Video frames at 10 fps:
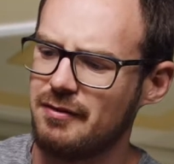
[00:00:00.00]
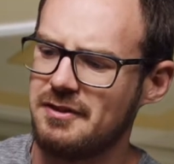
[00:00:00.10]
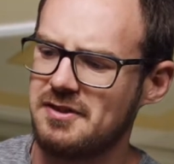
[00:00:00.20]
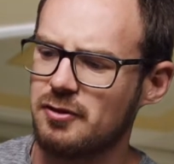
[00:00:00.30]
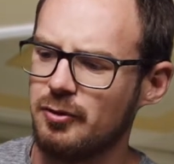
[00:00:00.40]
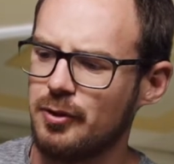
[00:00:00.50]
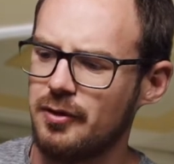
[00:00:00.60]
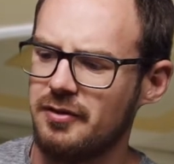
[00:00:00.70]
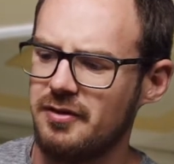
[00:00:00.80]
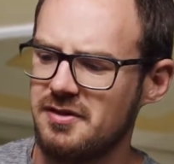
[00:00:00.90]
of physical
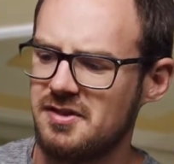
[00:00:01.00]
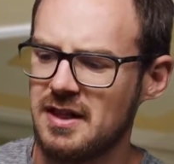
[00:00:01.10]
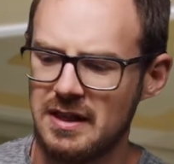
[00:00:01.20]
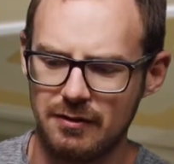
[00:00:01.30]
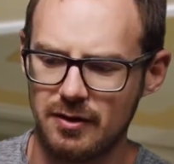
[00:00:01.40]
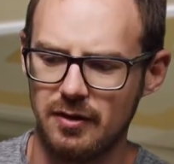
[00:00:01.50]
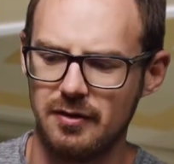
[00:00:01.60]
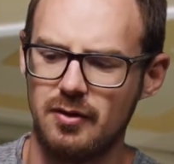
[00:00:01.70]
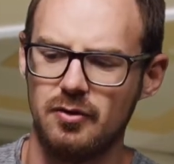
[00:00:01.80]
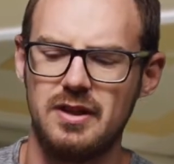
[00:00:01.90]
buttons. You've got
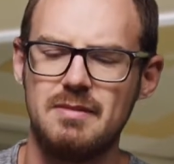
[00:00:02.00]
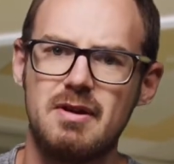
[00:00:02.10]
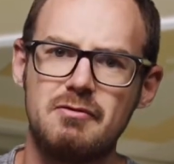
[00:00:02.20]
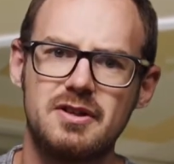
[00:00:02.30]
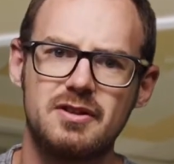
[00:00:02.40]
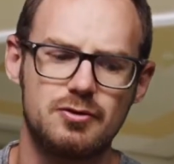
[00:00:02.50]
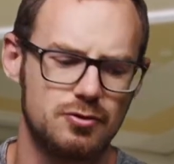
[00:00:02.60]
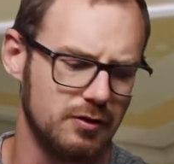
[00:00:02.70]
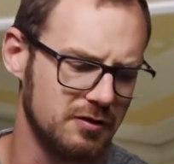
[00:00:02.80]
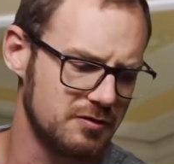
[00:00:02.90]
the mirrored
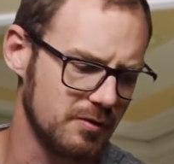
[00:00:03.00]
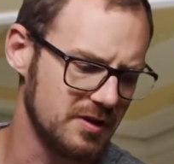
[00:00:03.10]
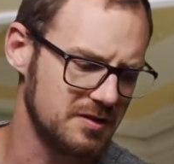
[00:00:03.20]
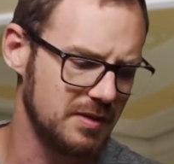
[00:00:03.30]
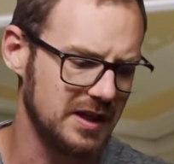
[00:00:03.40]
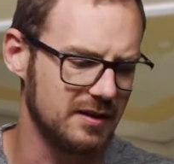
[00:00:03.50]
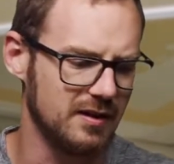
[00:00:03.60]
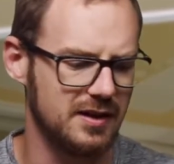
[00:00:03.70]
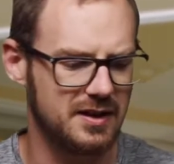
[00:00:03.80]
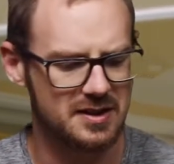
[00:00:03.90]
controls from the speed
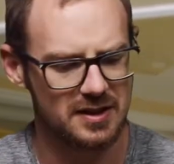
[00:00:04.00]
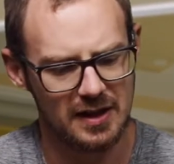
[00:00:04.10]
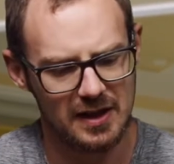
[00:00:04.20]
light